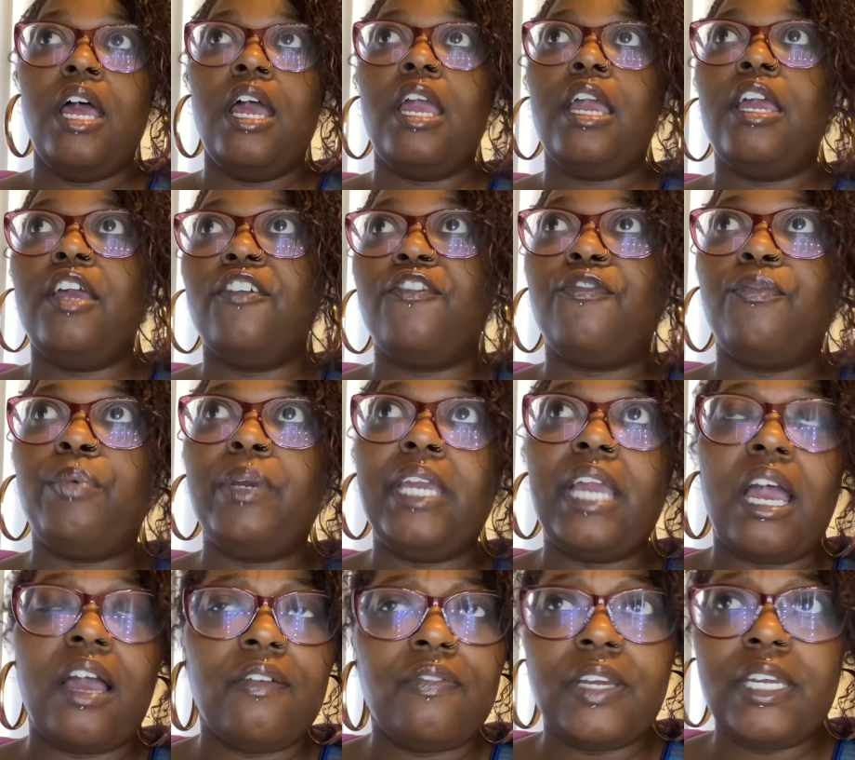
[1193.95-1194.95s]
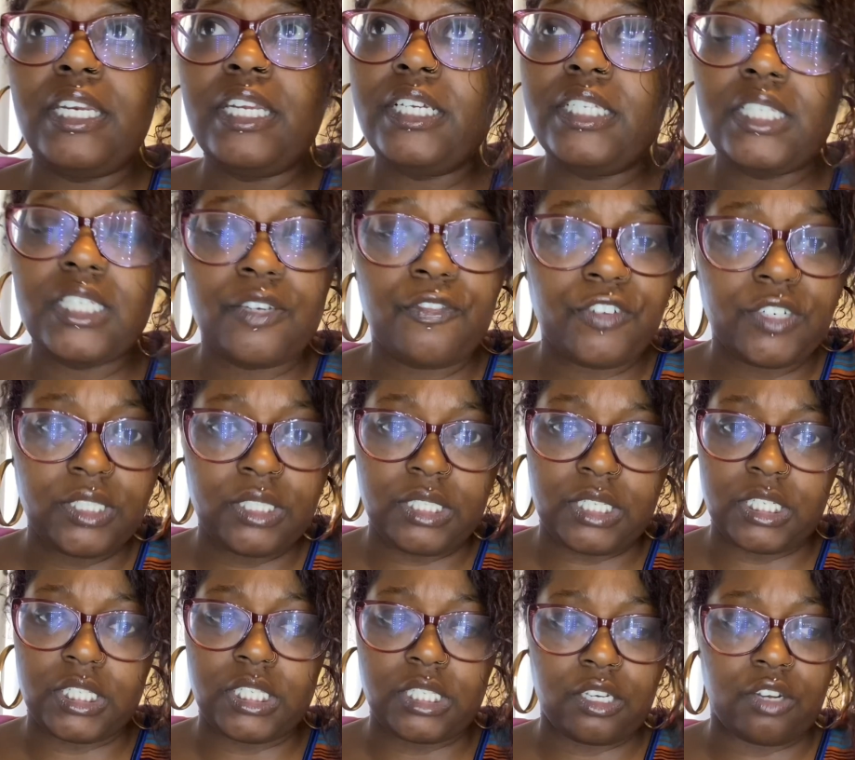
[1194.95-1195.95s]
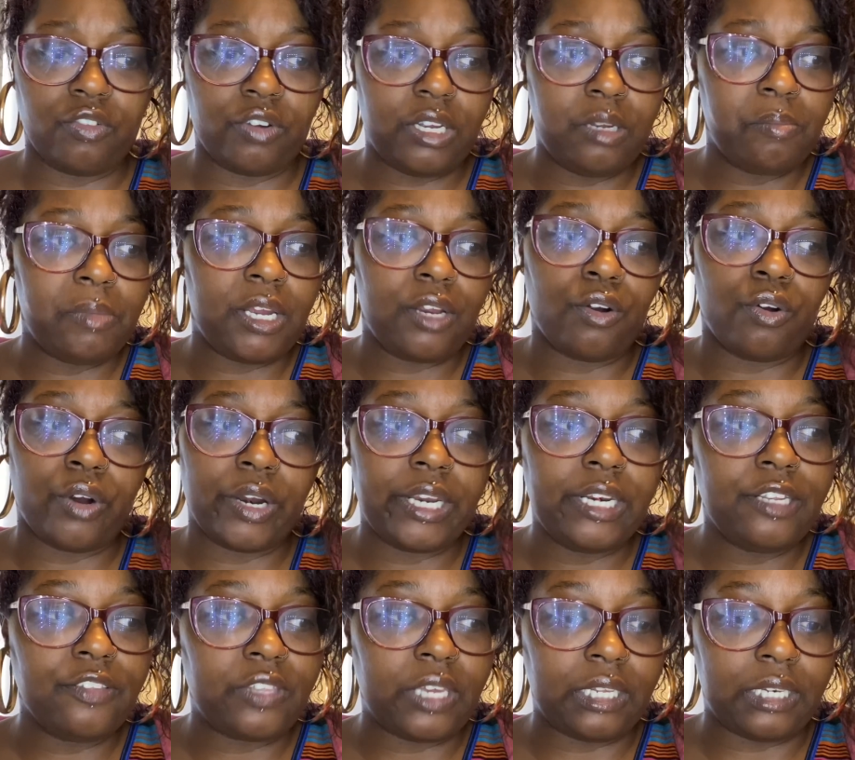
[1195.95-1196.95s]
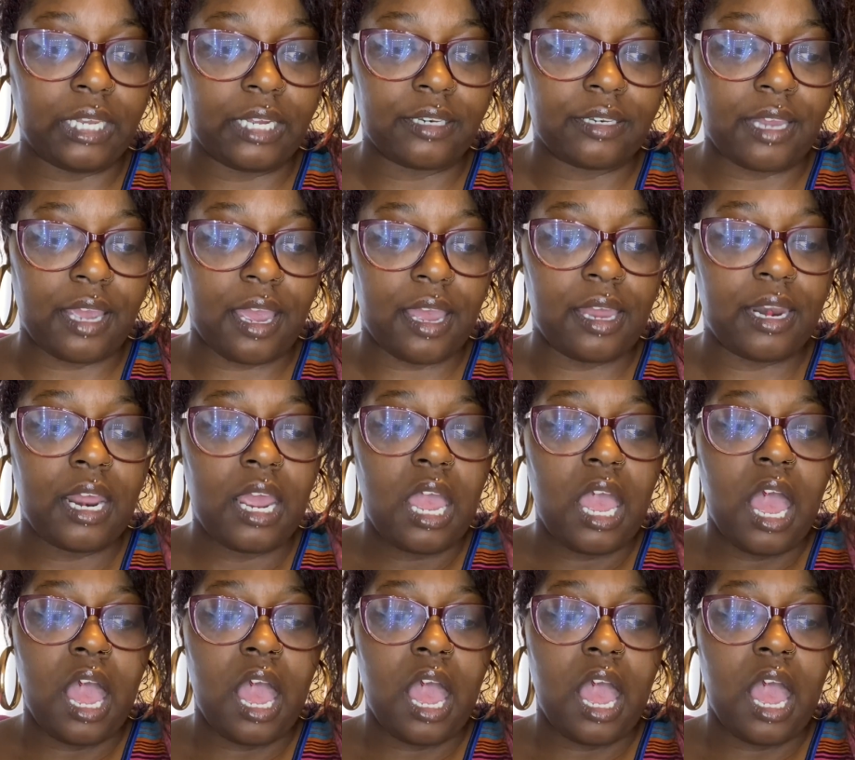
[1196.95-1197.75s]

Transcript: If we have any disagreement or anything like that,